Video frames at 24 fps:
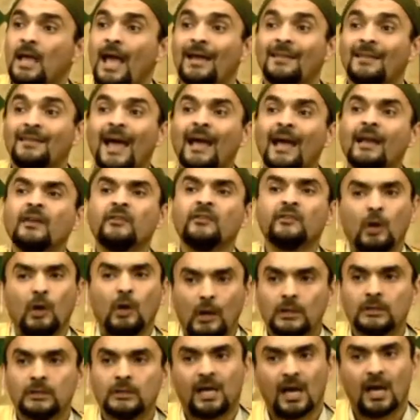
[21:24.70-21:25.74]
And that is
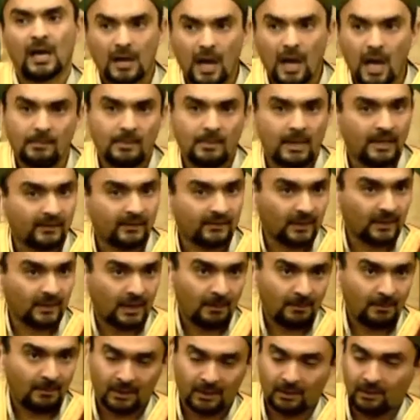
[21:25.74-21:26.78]
called karama. It's
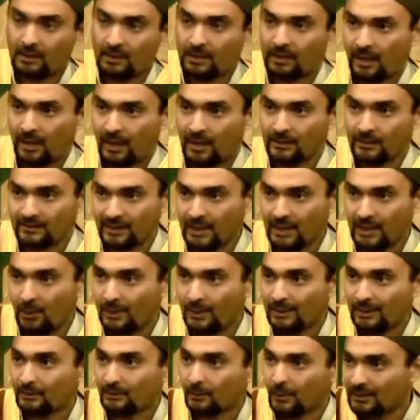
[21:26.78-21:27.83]
not a miracle. And I'll tell you
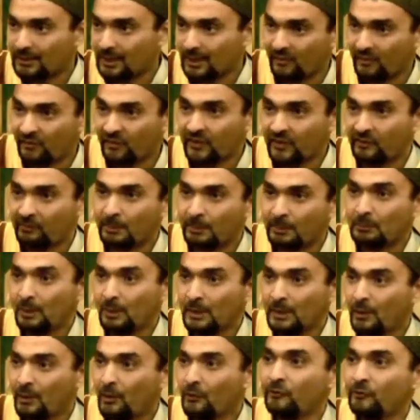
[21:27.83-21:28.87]
what, what the difference
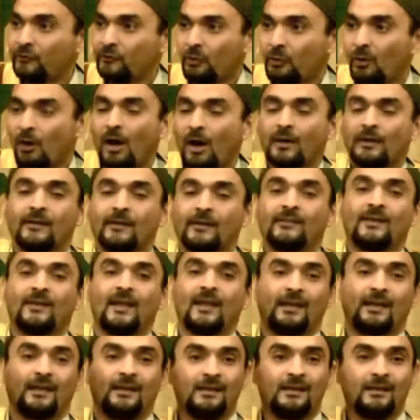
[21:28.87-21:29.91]
between those two are in a
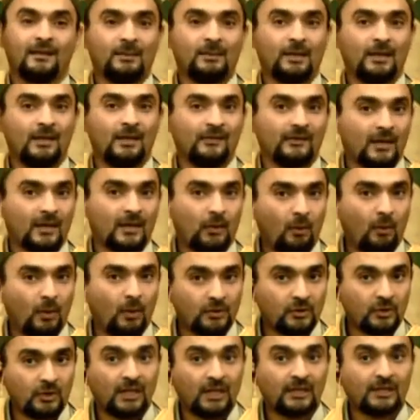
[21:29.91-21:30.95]
second because I don't
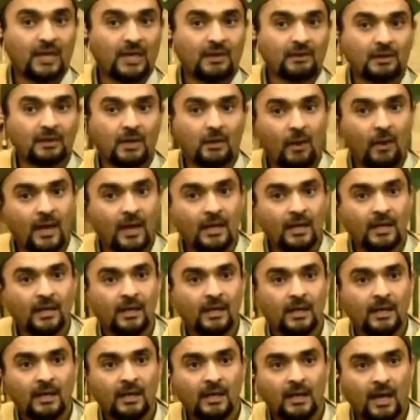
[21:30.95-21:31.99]
want you to get carried away
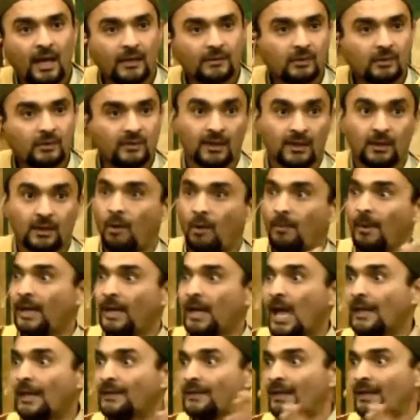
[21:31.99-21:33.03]
and to think, oh my
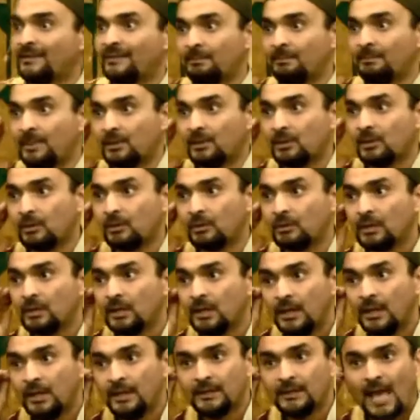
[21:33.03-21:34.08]
God, that's a
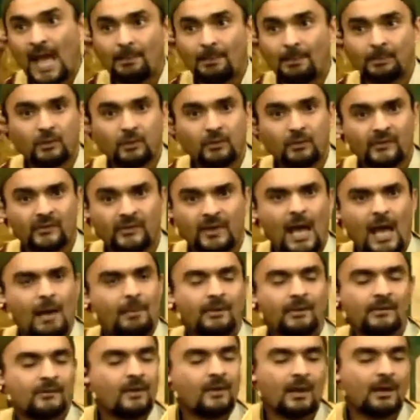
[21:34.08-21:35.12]
miracle. It happened to the
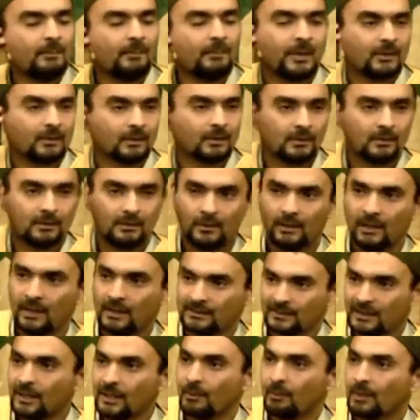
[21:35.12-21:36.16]
Sahaba. It's not a miracle.
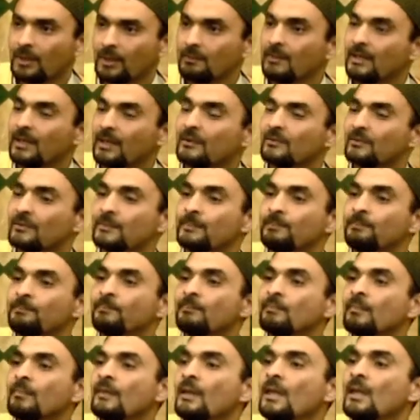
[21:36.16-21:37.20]
I'll tell you what it means.
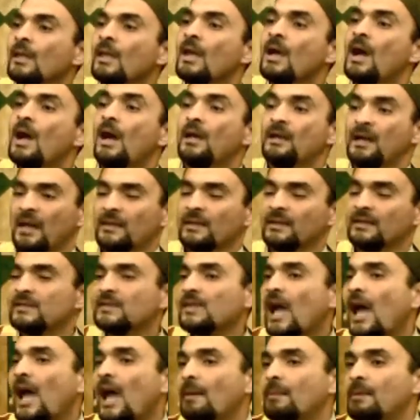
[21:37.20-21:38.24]
Another
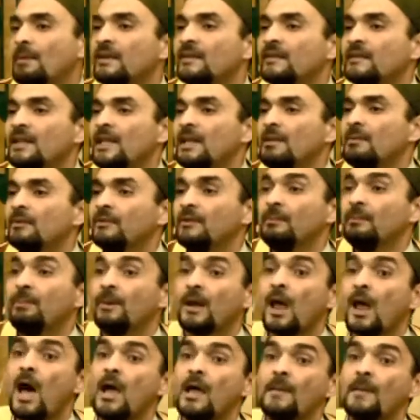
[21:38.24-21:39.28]
Sahabi, his name was
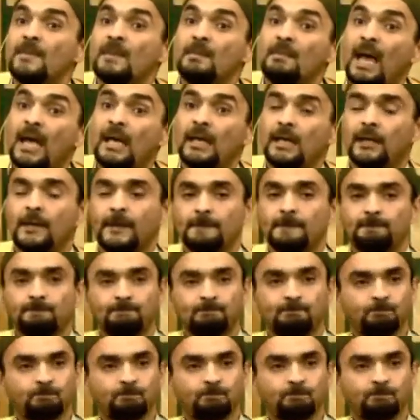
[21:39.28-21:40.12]
Bara ibn Malik.